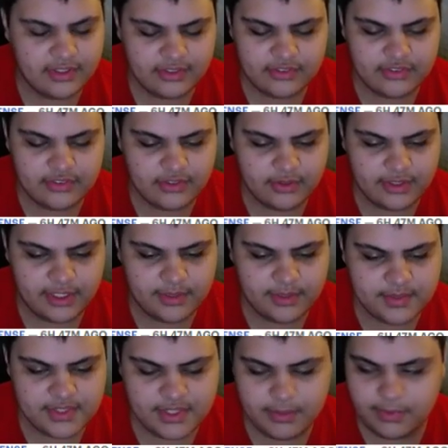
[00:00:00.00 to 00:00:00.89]
It looks so
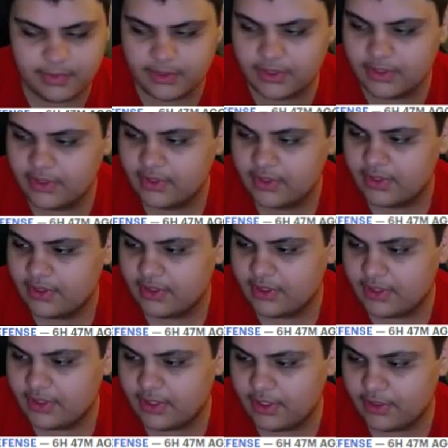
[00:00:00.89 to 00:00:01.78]
damn similar.
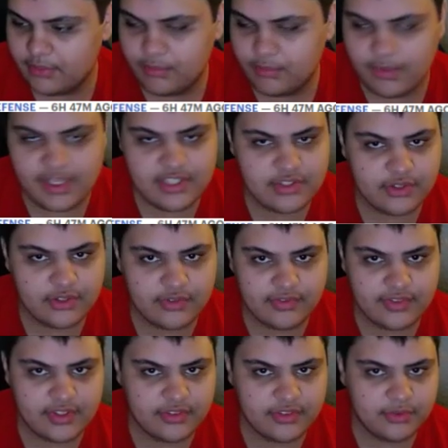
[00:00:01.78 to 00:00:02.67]
Razor
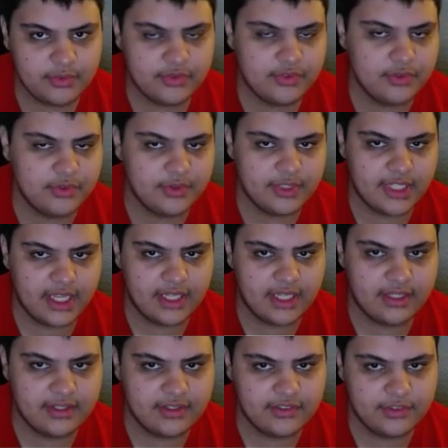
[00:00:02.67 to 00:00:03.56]
Fist was doing
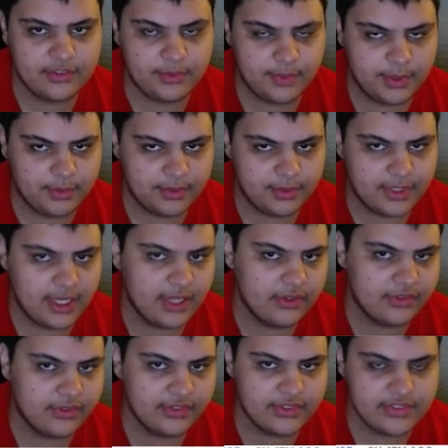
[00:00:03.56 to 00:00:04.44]
that in his debate with
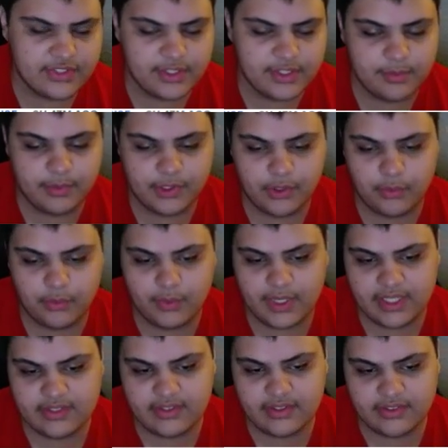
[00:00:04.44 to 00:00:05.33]
Kyle Kulinski. Blair
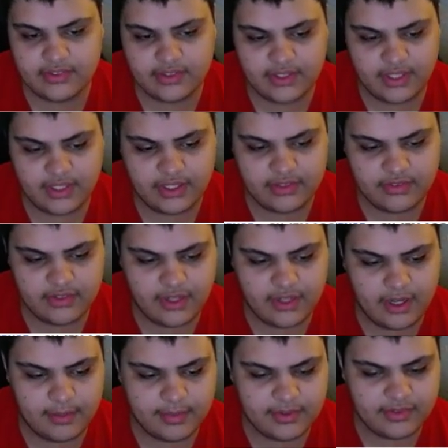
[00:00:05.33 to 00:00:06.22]
White does it
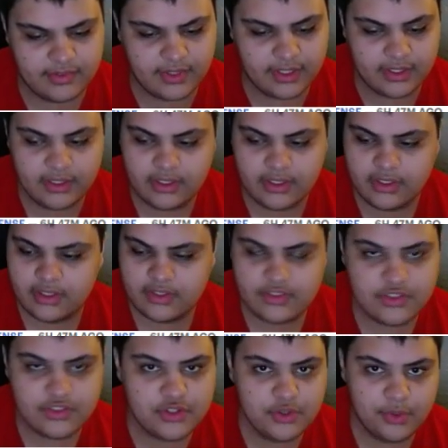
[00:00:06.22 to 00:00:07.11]
nonstop. It's like
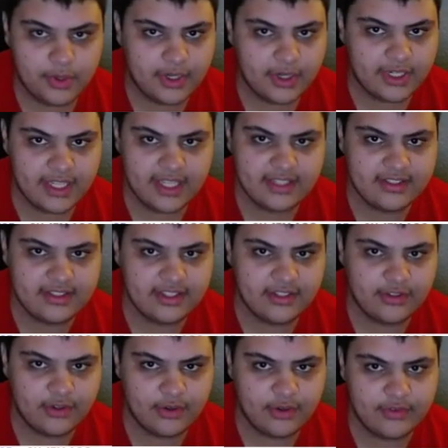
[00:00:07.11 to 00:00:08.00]
Shoe on Head
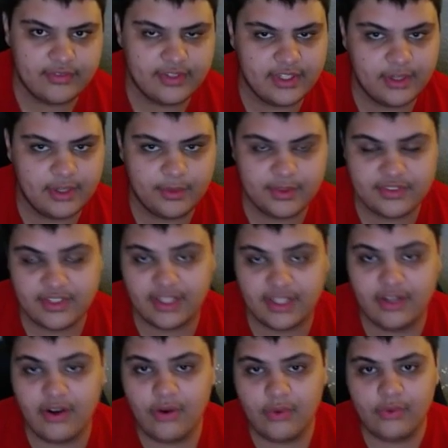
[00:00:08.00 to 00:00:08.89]
did in her video, where it's
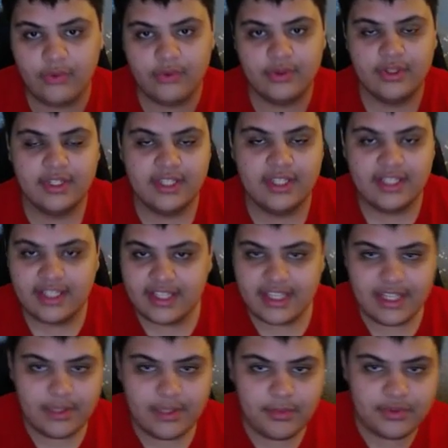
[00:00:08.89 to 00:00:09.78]
like, oh,
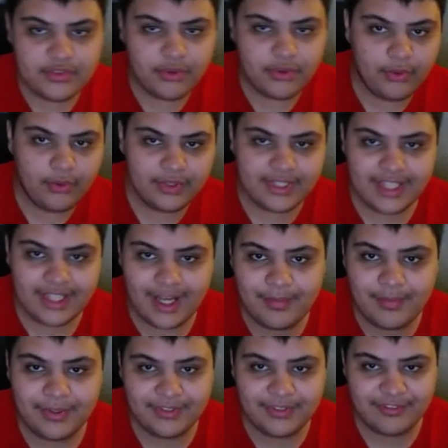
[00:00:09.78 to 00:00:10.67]
he was holding
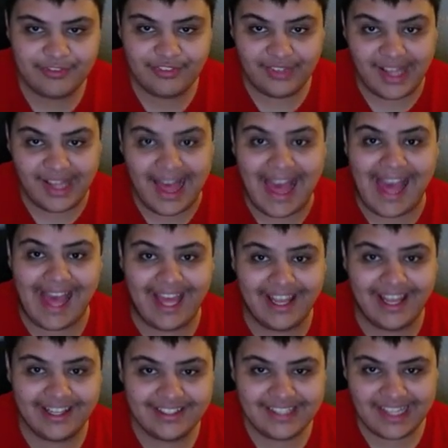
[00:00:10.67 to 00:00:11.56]
up a
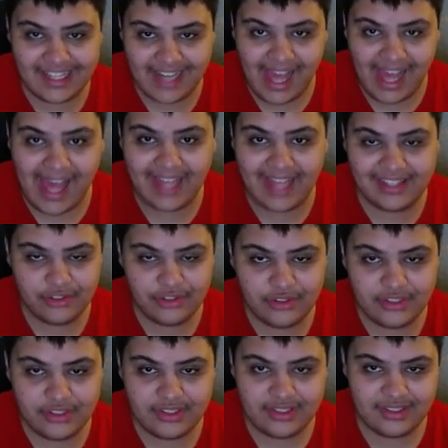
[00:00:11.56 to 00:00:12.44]
flag that had
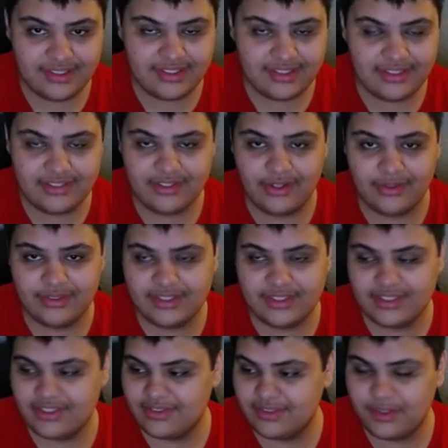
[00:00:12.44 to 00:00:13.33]

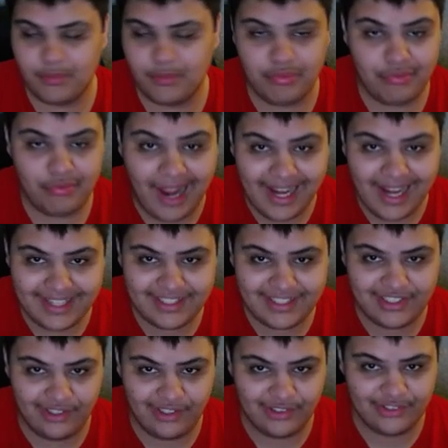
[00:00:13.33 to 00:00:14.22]
the
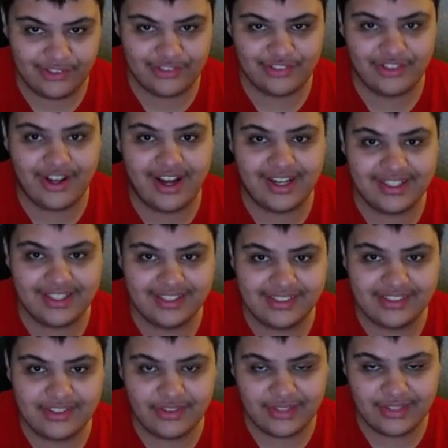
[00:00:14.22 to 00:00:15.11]
pride colors on
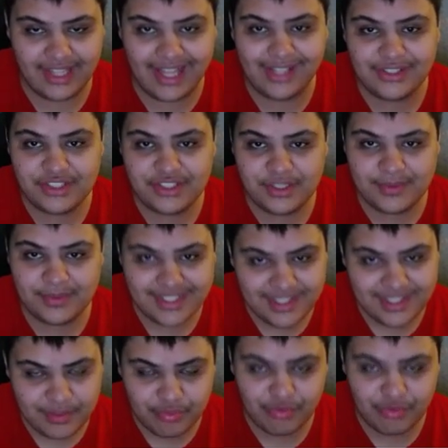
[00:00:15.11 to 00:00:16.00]
it, the
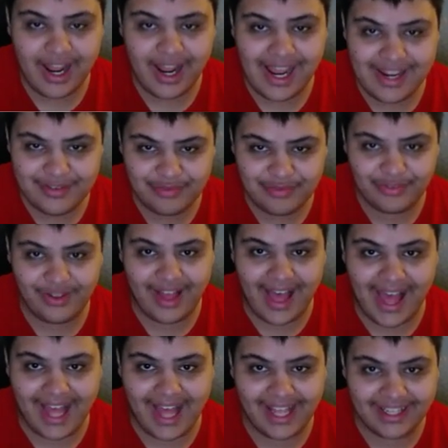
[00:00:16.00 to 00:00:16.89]
LGBT pride
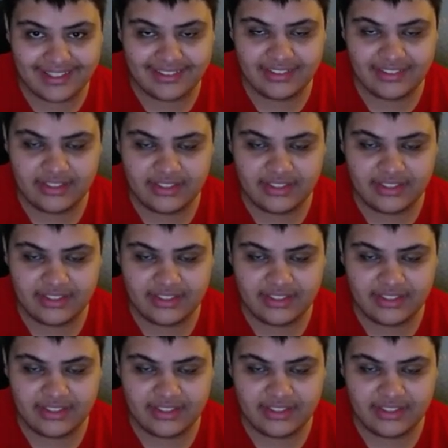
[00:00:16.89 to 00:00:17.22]
flag.